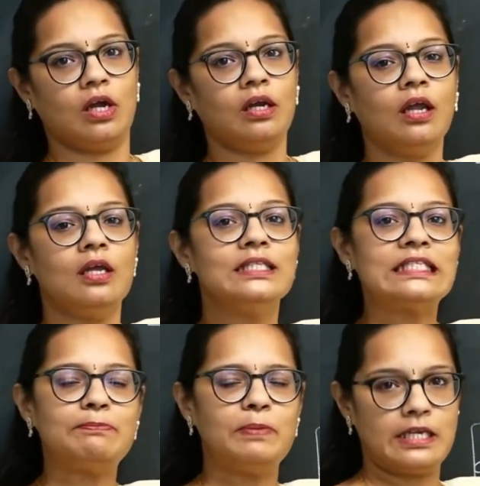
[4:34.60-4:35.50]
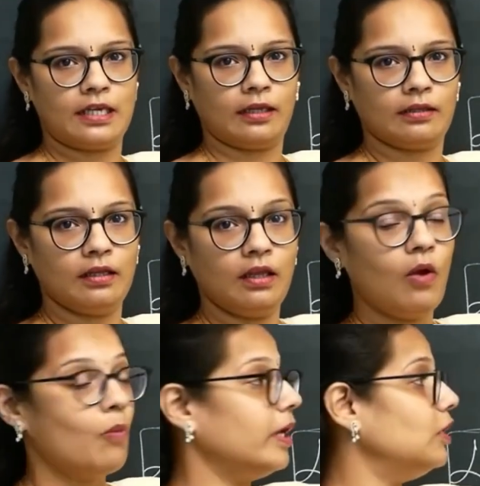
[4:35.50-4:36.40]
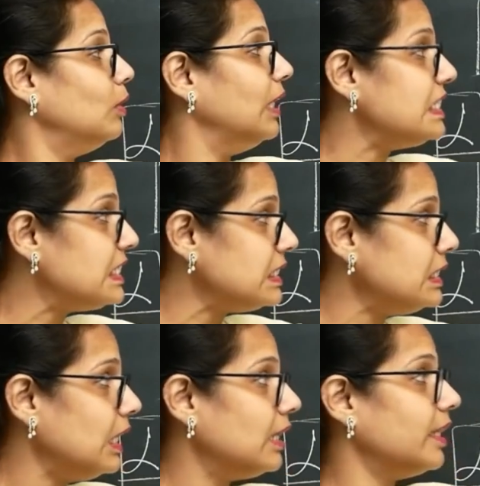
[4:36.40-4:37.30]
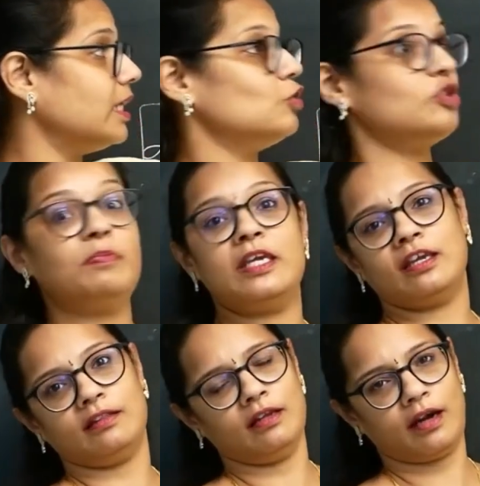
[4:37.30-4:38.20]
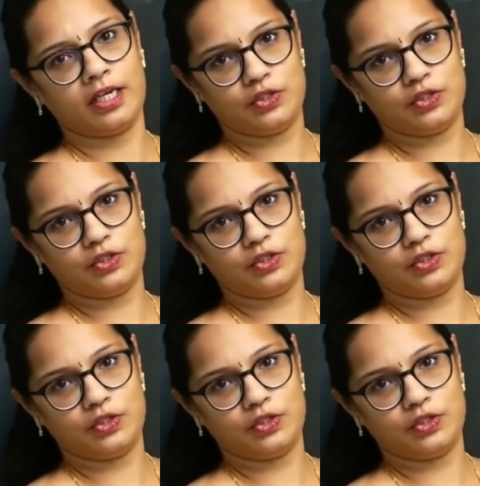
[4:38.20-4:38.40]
is on speaking. When you listen, then you speak the